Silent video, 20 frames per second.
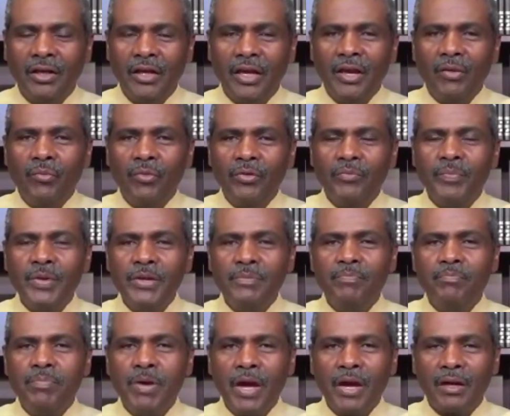it would be
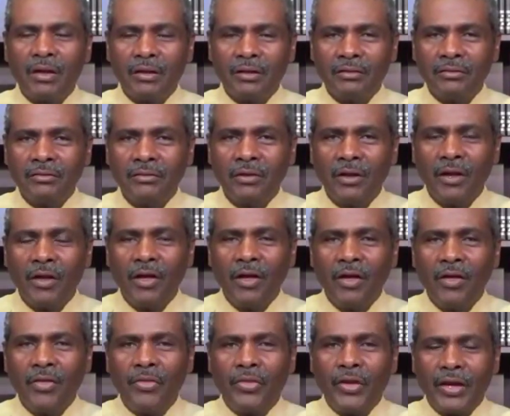better
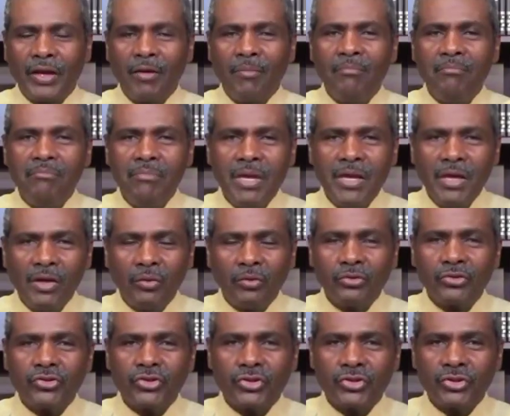that a
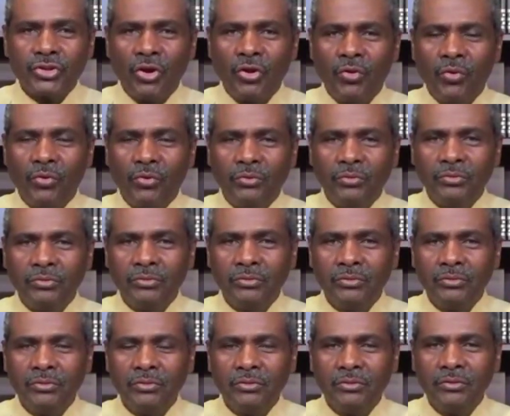
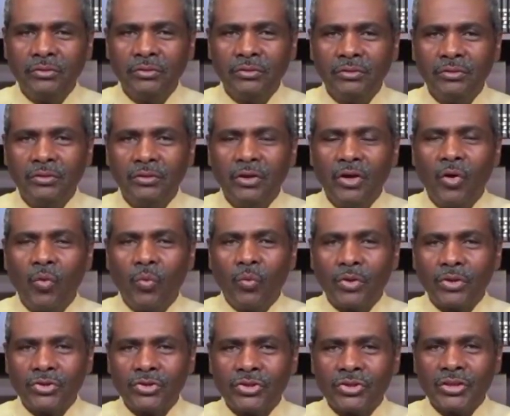millstone
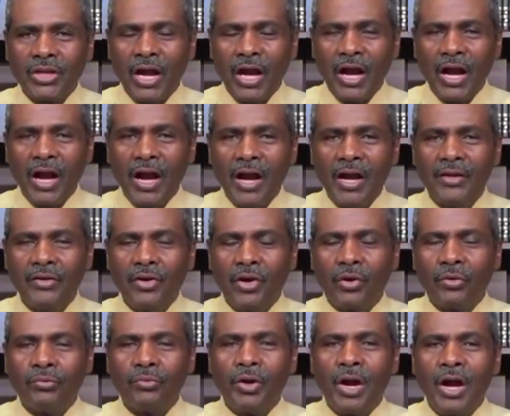was tied
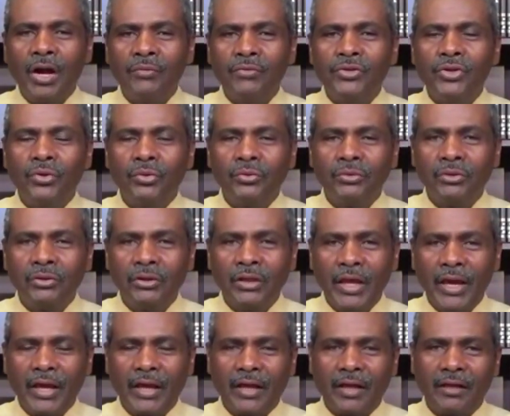around your
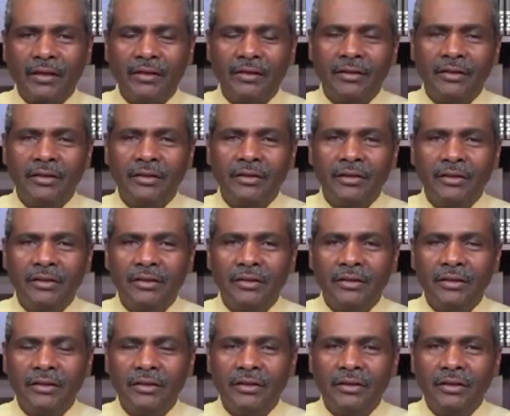neck
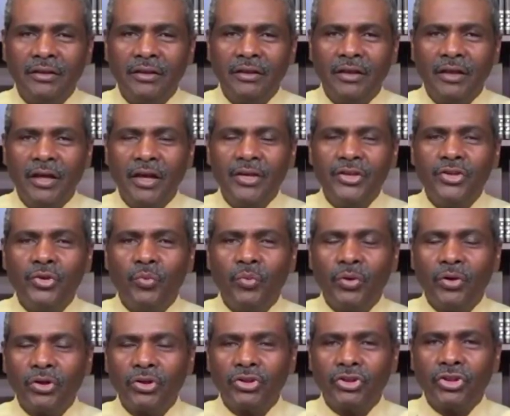and you
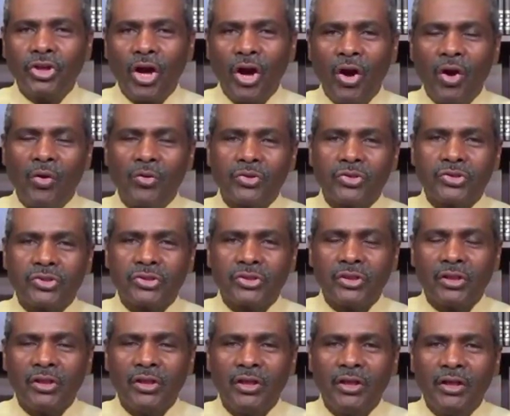were tossed
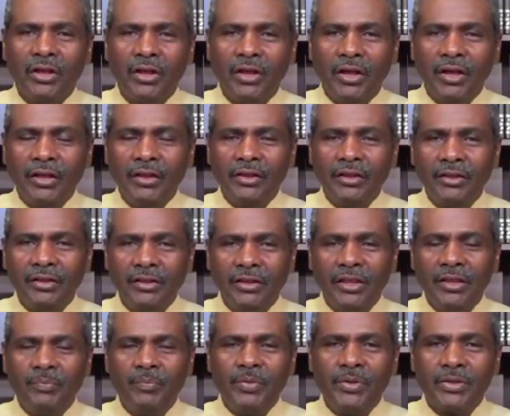in the
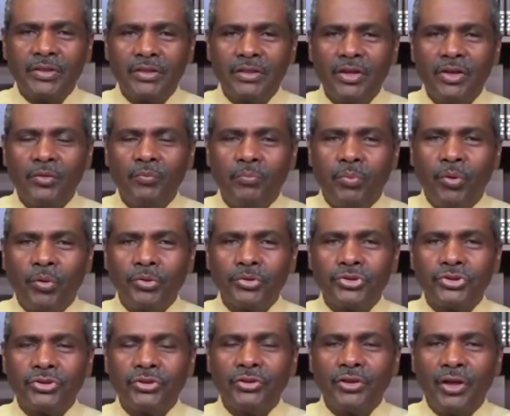deepest
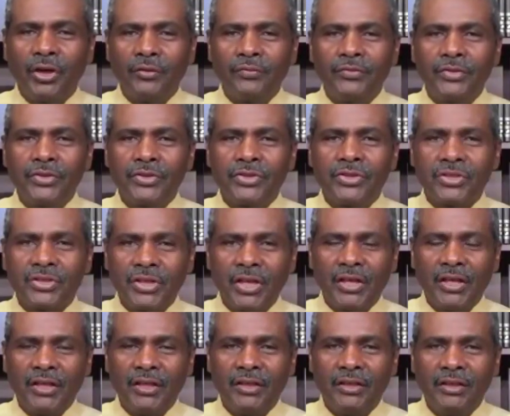portion of the
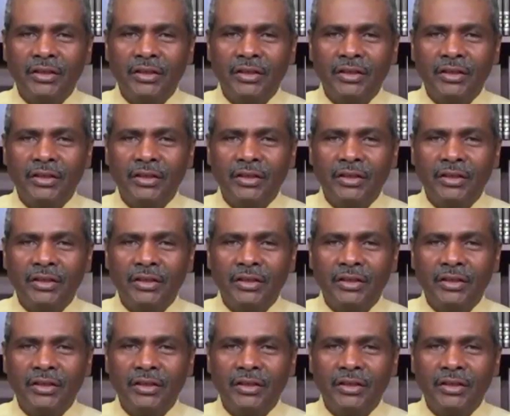sea.